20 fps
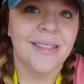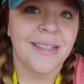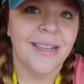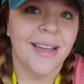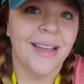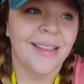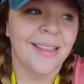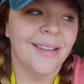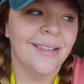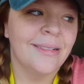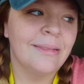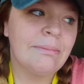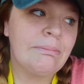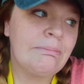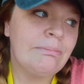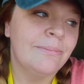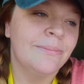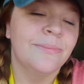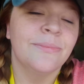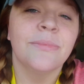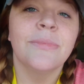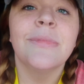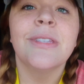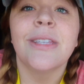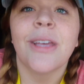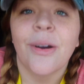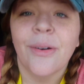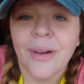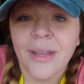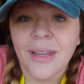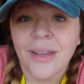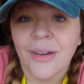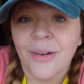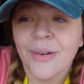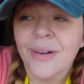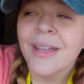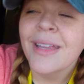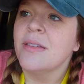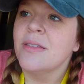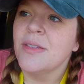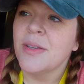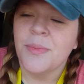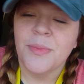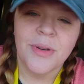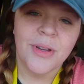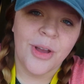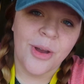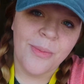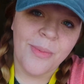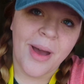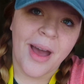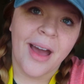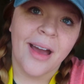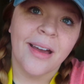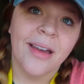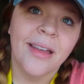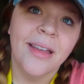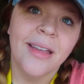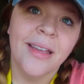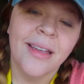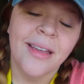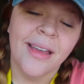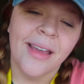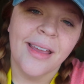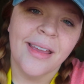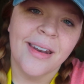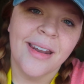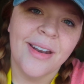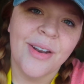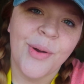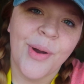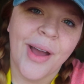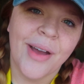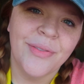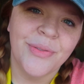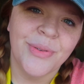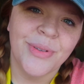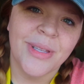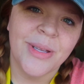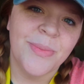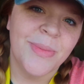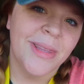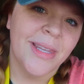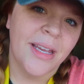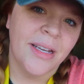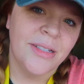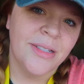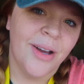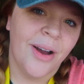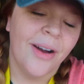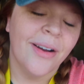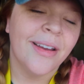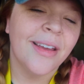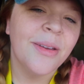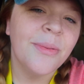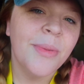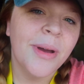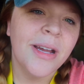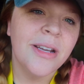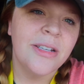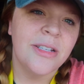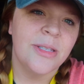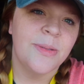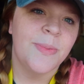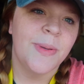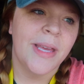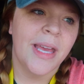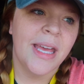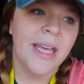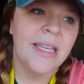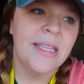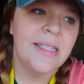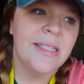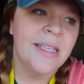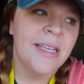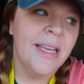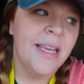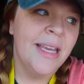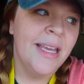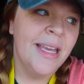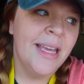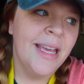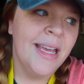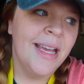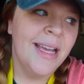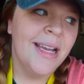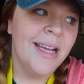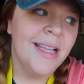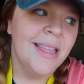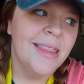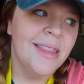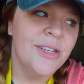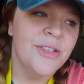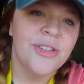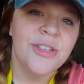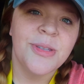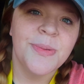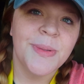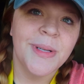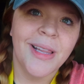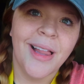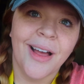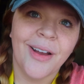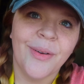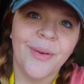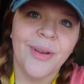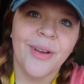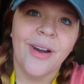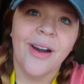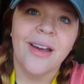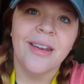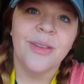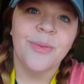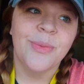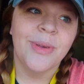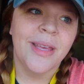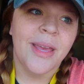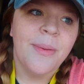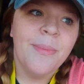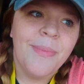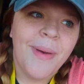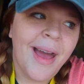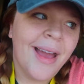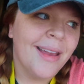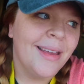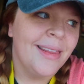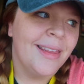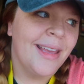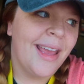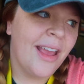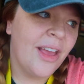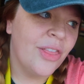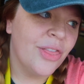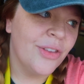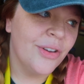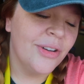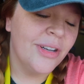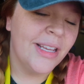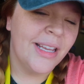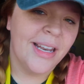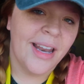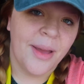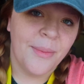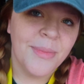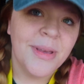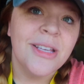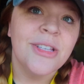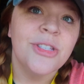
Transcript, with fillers: it tonight though. So anywho, so I'm gonna go back and I know I haven't really been like talking much just because there's just been a lot going on when we get back at like 8.30 and I'm